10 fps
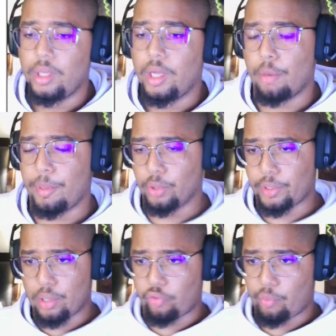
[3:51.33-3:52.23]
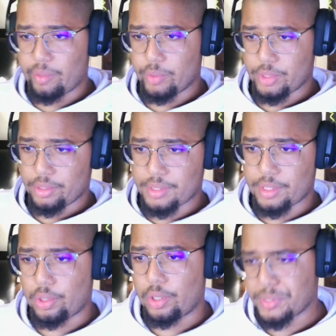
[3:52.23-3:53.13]
I'll be looking over my results,
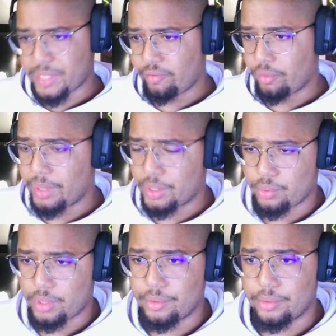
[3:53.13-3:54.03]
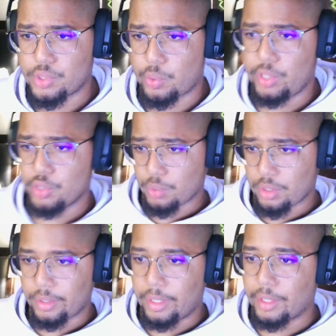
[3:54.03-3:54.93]
and I'll also have a picture on the screen as
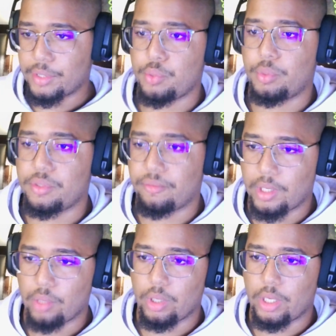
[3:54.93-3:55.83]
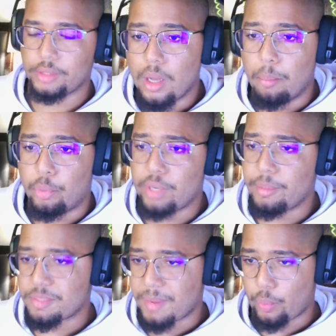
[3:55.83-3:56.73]
well, in case you want to follow along. Pretty
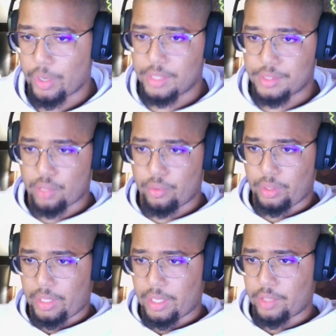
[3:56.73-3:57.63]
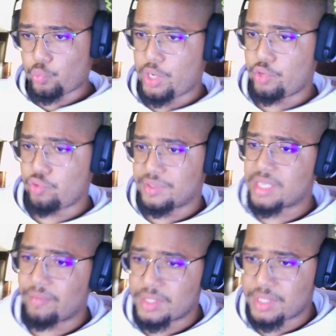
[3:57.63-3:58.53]
much my weight is currently at
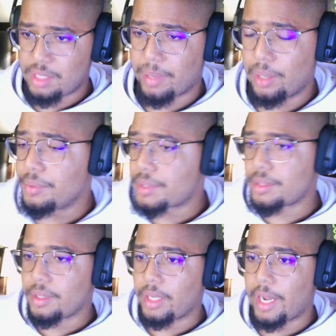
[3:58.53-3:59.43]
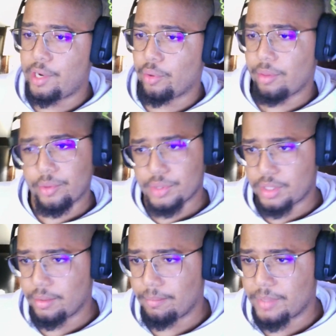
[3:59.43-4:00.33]
317 pounds. I know that there's
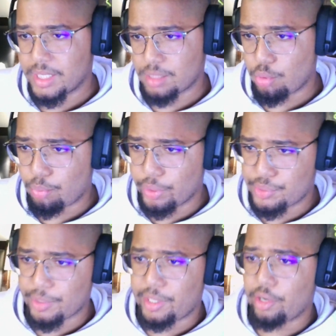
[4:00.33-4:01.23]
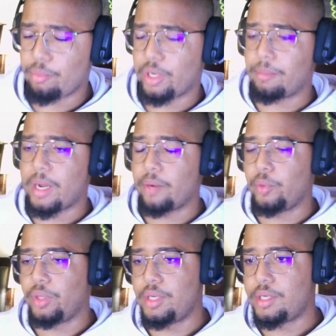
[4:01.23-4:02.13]
some decimal points right here, but I'm not
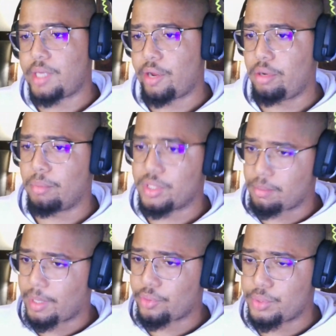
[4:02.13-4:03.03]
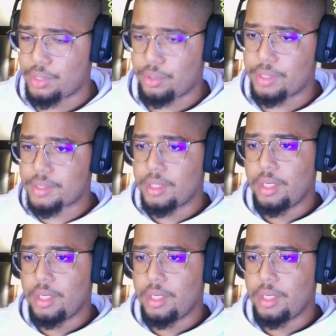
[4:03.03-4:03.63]
really caring much about those units.